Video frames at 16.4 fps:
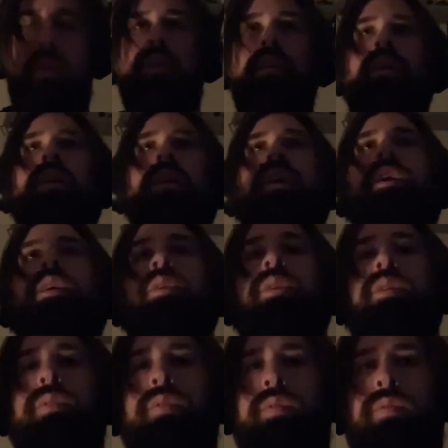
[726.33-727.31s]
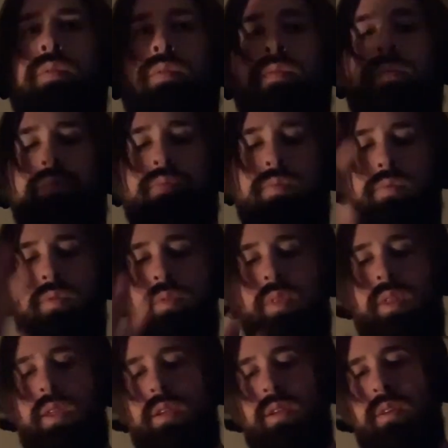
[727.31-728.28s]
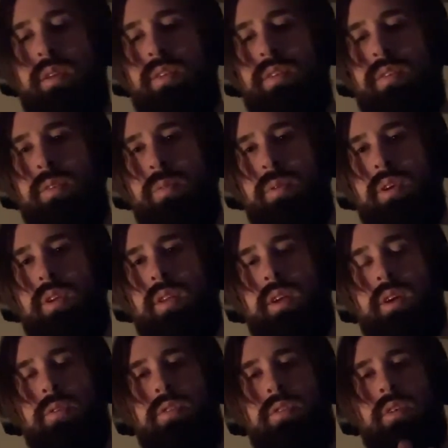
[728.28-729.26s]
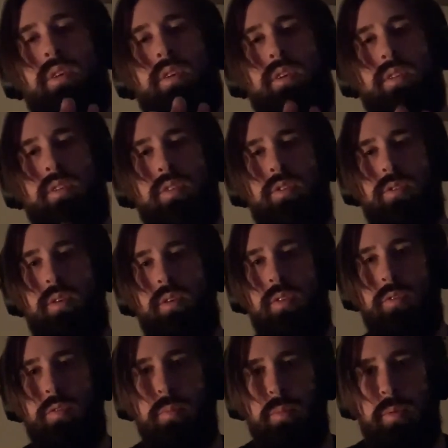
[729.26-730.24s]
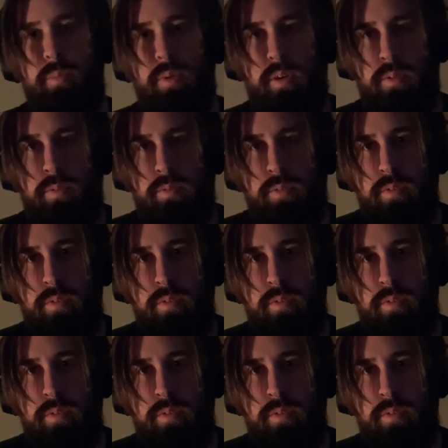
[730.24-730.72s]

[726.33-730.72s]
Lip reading: higher until we can now see the trees from above.